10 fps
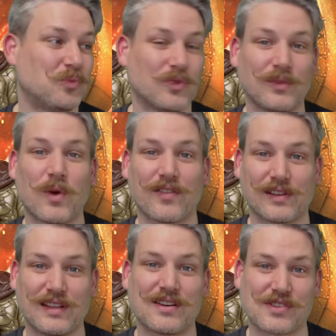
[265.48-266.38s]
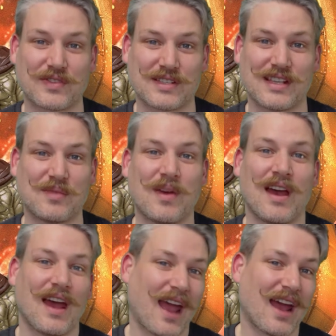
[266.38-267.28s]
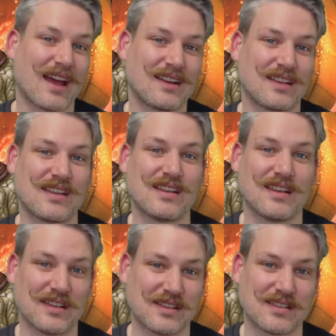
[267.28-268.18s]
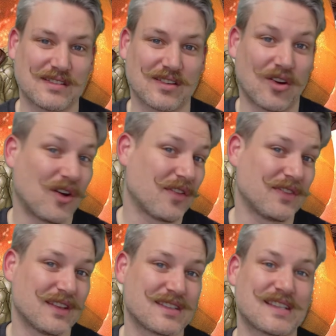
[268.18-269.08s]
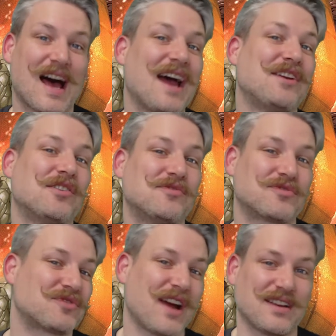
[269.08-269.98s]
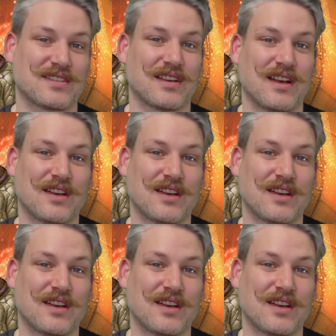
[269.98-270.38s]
one of the leaders of the team, and he is on the side of right.